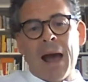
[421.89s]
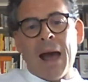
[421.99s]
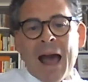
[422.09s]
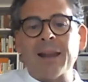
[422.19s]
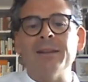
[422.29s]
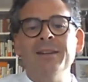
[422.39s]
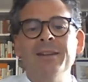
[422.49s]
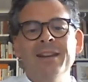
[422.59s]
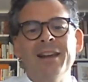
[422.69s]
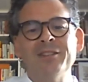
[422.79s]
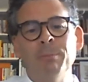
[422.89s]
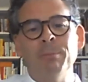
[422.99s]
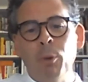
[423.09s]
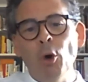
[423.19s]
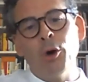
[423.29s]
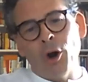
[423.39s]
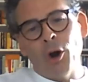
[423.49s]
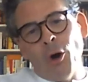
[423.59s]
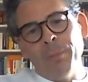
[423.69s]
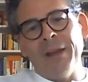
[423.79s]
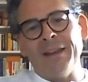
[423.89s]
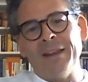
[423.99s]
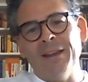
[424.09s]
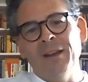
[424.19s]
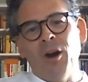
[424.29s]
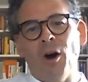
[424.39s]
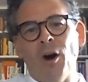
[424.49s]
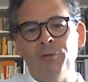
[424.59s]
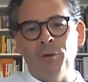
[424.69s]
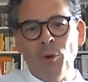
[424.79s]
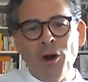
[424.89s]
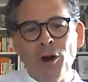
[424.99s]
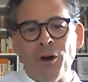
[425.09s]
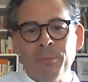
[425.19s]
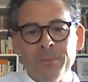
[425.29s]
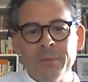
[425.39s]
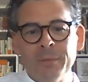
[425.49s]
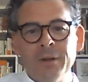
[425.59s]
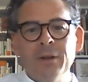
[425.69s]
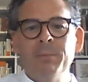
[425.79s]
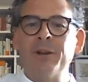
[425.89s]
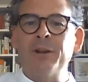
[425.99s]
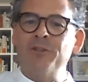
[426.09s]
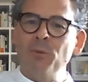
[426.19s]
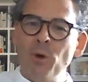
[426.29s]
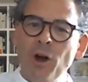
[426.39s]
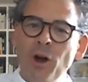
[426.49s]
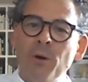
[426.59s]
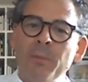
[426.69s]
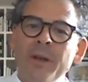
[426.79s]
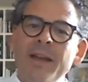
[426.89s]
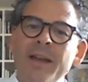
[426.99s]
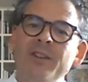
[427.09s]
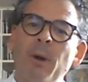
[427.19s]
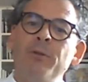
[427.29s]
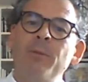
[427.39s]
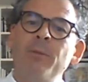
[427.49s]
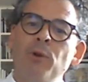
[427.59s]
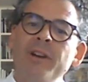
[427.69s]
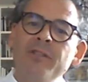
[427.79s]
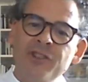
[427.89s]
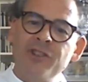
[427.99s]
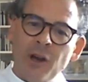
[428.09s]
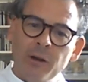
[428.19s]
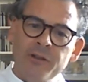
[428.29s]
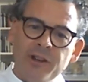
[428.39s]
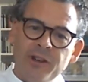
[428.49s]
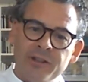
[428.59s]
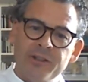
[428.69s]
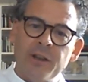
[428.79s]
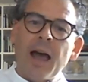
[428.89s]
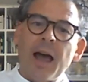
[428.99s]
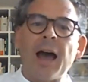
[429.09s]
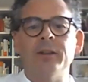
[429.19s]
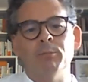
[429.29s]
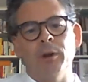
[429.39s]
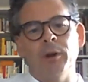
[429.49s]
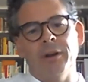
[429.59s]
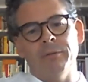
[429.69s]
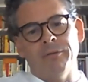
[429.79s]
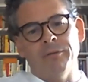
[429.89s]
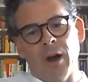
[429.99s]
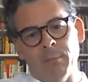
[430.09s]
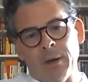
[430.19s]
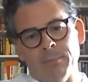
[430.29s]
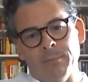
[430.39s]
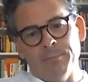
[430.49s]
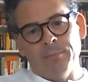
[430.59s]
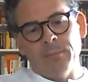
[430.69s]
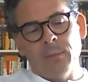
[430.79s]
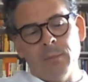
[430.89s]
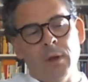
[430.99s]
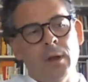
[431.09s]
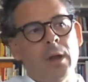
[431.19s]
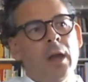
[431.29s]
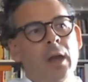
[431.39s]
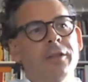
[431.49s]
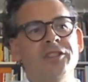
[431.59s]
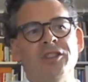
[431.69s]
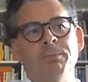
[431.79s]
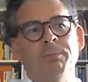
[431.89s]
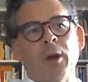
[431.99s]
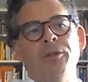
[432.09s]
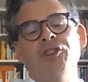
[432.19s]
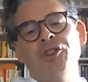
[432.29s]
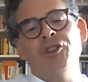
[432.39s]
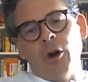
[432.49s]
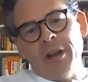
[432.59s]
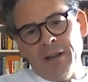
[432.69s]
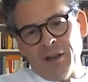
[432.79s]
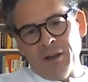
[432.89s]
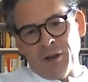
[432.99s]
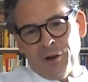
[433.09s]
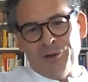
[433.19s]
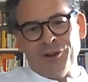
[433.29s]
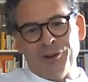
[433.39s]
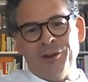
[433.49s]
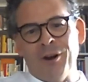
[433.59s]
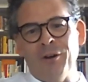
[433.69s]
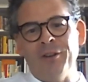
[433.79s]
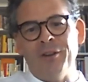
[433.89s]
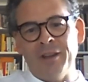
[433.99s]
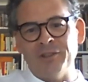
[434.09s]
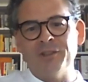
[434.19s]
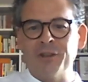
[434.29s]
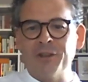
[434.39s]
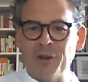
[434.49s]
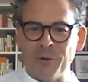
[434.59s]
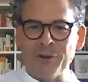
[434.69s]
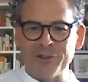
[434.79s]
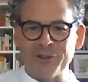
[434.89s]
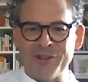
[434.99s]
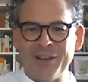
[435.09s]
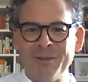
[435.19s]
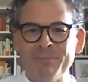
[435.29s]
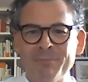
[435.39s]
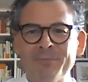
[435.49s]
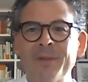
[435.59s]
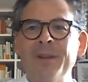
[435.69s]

man is a poor copy of the worm, because the worm is both a brilliant geologist and a brilliant farmer. This is both a shocking conclusion of his curiosity,